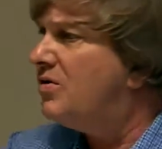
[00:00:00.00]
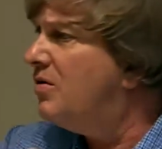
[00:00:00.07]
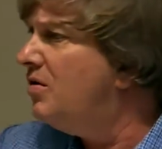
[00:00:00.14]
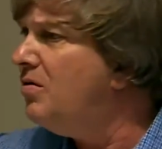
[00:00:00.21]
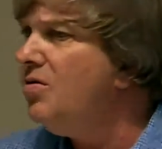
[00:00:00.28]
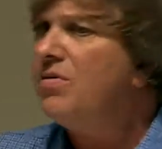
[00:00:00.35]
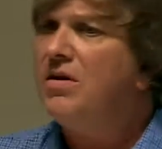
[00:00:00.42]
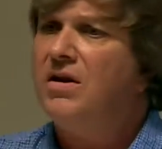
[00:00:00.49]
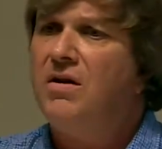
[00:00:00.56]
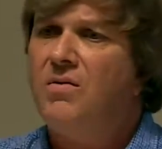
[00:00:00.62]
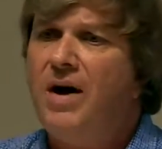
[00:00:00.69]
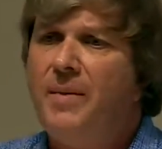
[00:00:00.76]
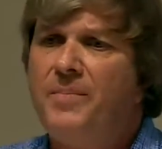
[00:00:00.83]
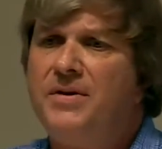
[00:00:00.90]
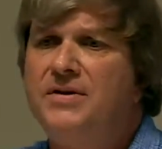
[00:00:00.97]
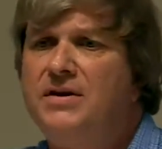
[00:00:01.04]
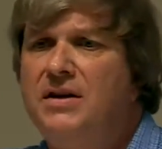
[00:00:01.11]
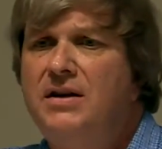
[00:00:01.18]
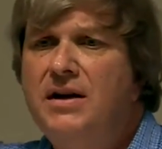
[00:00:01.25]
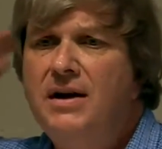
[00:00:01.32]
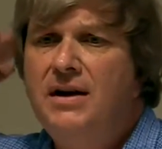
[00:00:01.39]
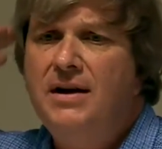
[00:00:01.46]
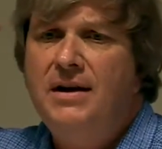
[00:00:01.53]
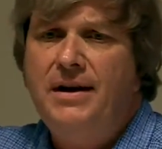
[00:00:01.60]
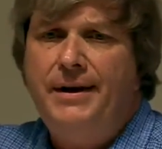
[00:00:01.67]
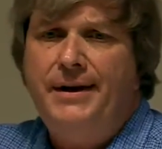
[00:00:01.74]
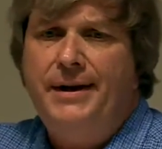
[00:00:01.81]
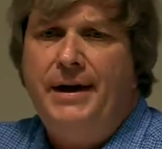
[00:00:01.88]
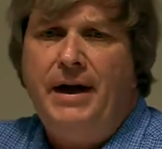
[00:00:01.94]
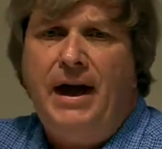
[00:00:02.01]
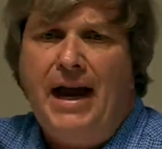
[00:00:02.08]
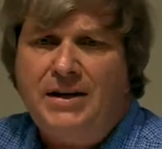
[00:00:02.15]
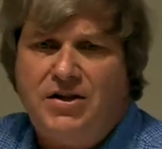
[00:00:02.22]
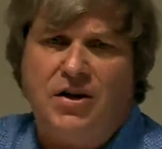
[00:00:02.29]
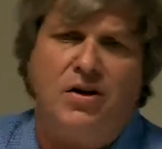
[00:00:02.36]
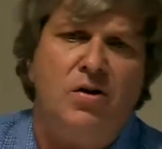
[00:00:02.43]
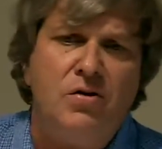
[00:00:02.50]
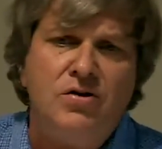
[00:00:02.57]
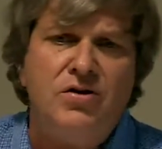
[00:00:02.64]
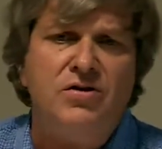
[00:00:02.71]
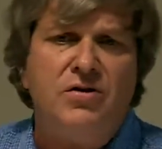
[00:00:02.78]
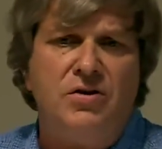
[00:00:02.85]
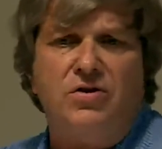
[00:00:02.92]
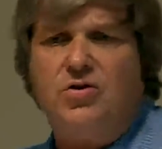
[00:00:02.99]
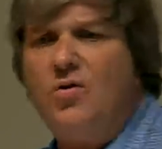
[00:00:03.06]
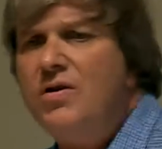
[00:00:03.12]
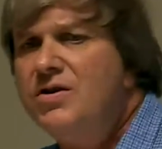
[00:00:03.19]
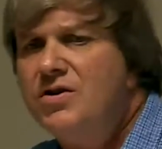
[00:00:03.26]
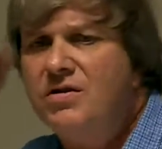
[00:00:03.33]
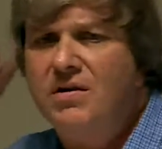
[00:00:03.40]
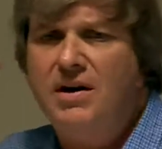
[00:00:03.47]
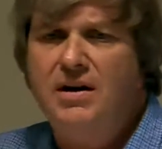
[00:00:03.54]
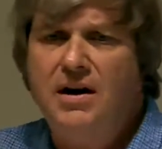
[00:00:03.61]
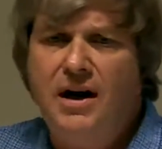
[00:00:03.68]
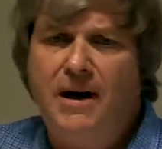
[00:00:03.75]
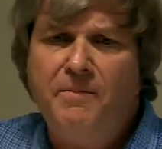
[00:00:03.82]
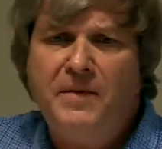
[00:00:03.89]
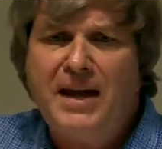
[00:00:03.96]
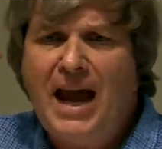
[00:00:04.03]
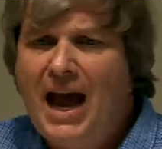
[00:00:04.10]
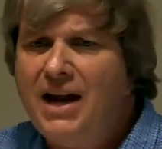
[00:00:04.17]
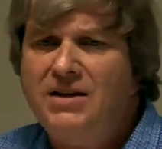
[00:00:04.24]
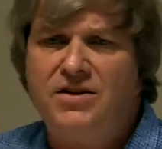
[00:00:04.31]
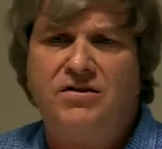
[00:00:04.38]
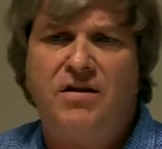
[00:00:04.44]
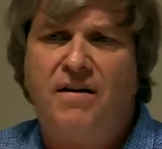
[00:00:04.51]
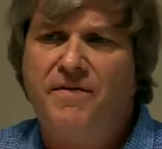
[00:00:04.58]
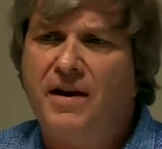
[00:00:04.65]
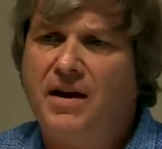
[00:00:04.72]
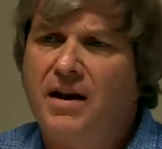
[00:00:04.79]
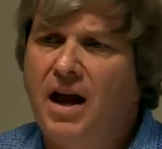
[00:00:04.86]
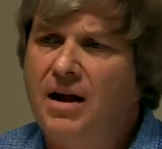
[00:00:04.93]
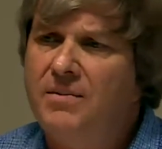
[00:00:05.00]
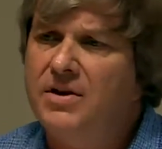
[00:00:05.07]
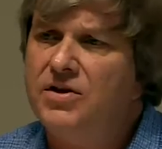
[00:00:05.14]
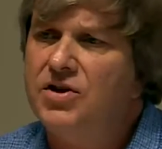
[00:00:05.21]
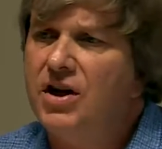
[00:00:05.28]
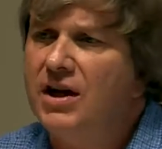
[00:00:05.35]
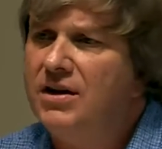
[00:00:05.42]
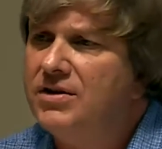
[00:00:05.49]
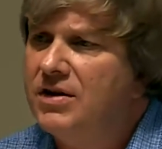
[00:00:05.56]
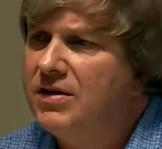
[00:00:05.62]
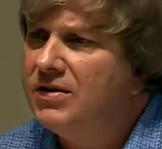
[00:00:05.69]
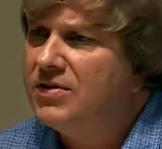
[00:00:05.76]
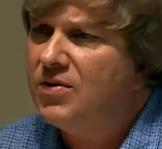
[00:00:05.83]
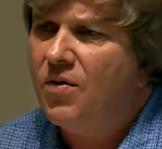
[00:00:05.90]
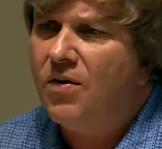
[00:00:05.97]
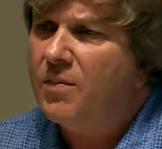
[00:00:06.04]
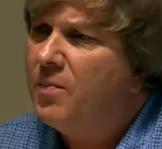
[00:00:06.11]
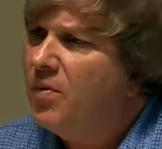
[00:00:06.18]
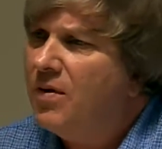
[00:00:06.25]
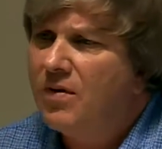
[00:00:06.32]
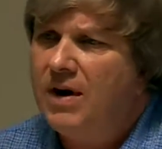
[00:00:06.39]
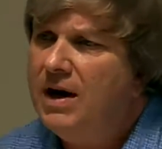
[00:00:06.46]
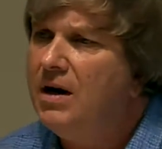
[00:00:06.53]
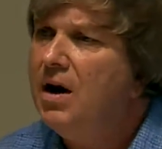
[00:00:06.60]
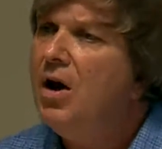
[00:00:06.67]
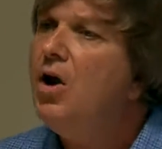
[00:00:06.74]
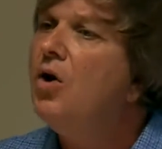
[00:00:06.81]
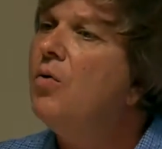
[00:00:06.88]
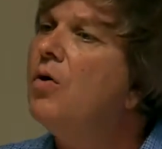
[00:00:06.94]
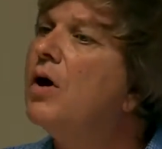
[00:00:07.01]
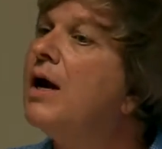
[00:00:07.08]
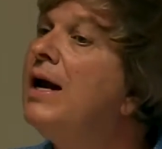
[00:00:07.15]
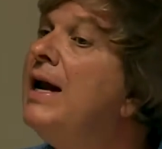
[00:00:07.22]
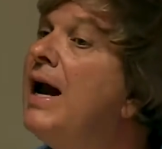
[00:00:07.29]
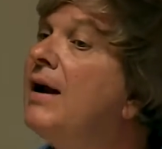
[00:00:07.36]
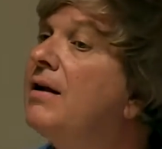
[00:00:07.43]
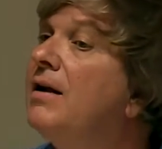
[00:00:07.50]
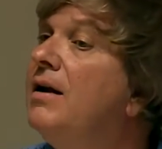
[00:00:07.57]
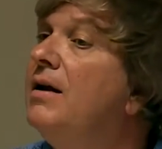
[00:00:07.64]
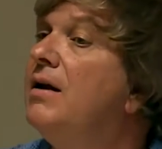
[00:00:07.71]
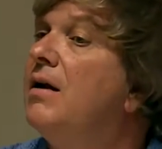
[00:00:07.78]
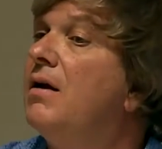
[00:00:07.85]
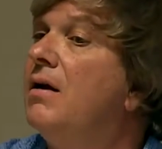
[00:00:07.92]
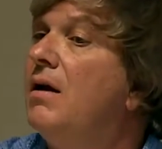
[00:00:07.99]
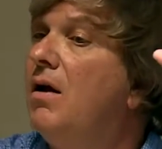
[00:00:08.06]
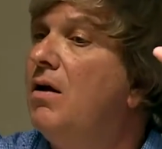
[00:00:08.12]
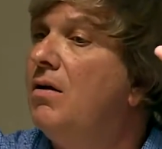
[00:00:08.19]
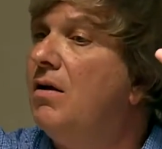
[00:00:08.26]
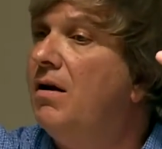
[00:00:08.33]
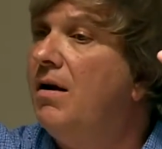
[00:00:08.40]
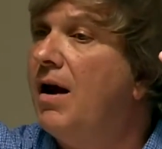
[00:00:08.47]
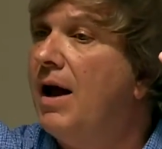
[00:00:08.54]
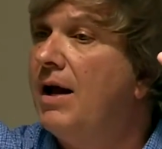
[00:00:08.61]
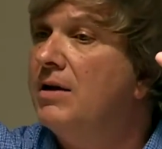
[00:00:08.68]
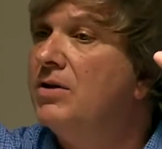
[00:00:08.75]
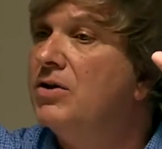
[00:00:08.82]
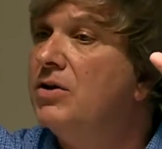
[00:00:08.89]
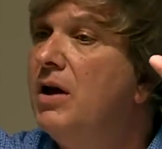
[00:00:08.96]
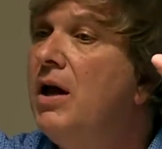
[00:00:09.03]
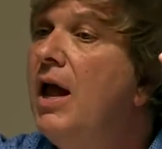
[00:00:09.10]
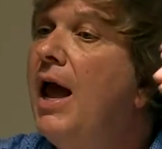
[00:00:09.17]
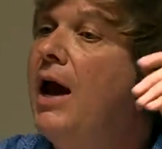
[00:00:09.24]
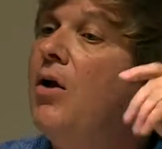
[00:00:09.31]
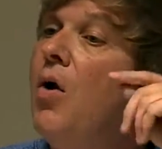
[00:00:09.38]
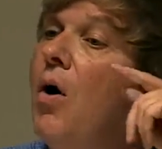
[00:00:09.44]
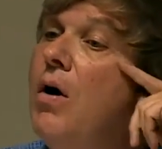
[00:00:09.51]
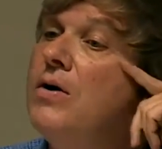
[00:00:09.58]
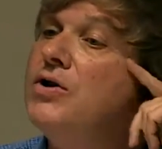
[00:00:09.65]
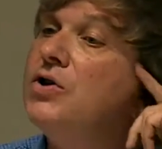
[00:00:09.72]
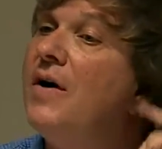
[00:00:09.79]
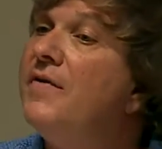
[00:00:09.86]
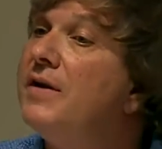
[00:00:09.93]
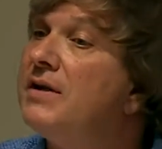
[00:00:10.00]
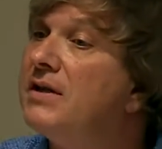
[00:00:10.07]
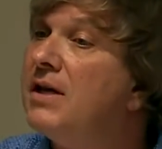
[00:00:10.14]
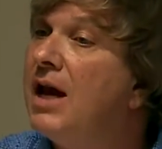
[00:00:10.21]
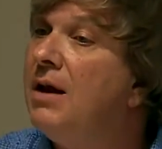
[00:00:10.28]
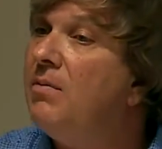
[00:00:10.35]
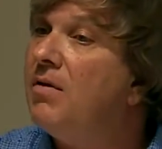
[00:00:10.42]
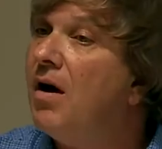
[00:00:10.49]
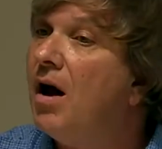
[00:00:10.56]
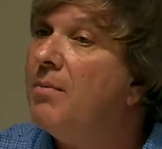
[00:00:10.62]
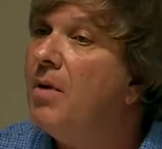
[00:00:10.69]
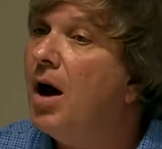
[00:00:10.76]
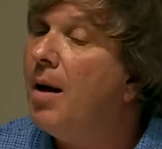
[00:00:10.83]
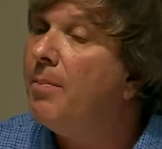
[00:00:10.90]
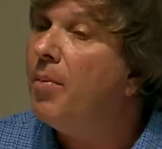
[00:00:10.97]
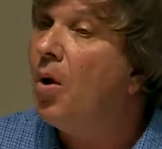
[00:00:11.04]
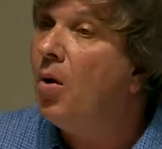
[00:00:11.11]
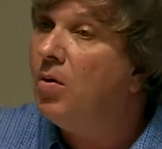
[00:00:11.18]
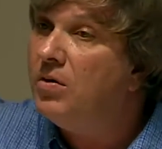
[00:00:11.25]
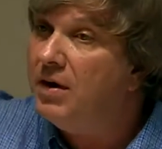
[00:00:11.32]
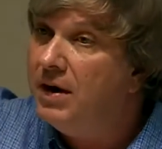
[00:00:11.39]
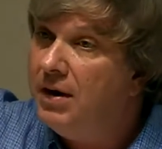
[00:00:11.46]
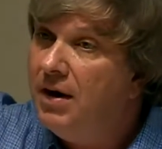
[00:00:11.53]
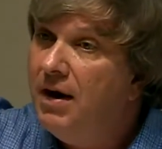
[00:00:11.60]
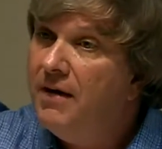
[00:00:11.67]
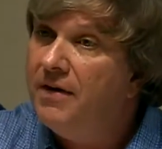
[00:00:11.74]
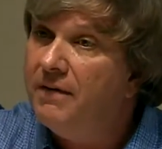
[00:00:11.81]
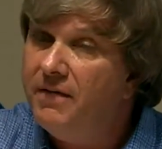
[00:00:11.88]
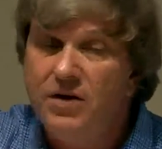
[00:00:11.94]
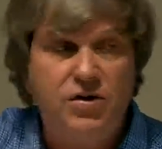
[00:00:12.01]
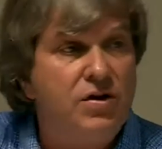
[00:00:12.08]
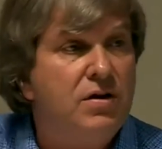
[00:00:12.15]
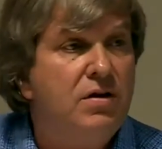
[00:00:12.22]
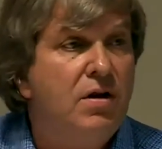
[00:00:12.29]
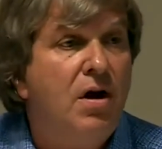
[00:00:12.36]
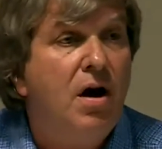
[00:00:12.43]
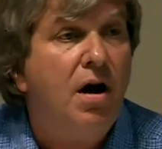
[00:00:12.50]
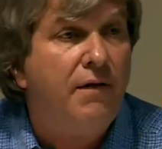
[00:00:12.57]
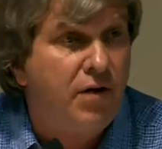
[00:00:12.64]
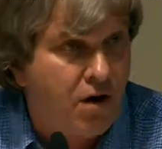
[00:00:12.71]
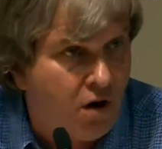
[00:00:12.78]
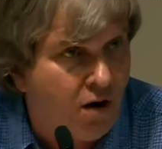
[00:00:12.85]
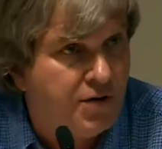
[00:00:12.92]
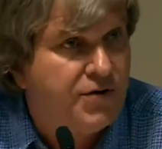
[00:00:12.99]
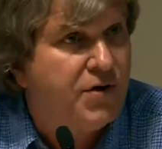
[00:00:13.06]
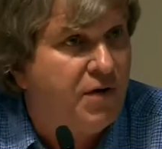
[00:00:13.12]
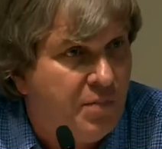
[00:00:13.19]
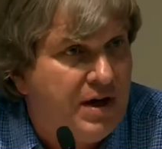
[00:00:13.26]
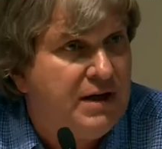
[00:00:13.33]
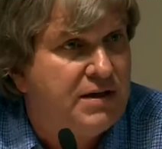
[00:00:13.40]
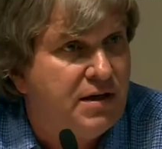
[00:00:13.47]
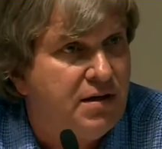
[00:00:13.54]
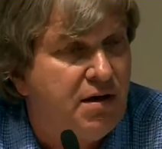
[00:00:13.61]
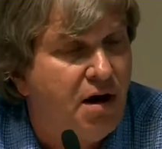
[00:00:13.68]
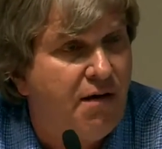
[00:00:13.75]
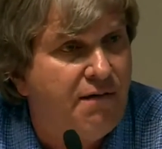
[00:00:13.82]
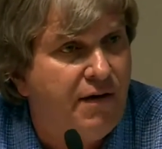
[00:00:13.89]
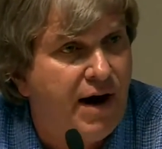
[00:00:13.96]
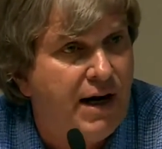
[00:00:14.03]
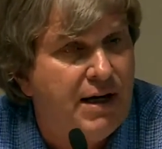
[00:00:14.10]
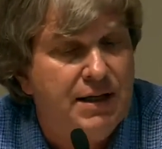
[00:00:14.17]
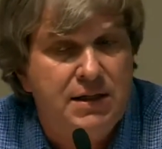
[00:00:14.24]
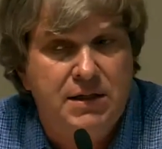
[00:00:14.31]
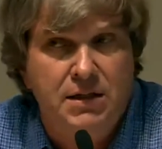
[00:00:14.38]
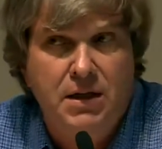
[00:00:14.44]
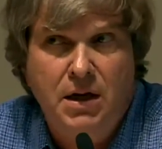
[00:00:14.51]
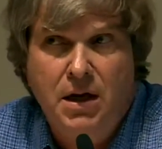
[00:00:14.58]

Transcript: to nuclear weapons and executions and torture and catastrophic climate change and corporate greed. We're connecting the dots. And also at the same time upholding the vision of a culture of peace and nonviolence.